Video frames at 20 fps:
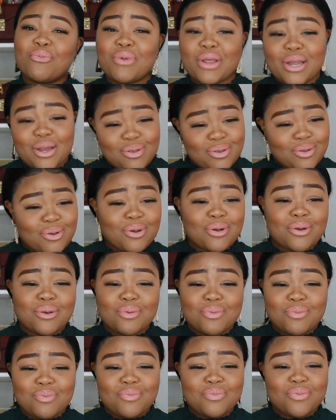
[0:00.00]
a mini
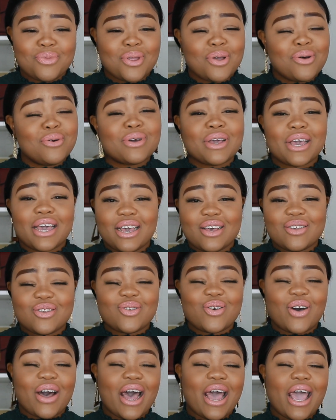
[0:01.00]
skirt. Okay,
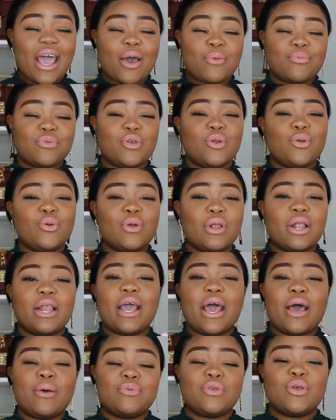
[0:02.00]
so I
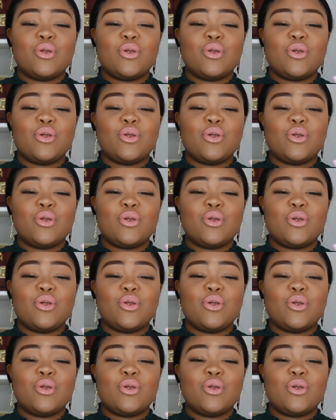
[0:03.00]
absolutely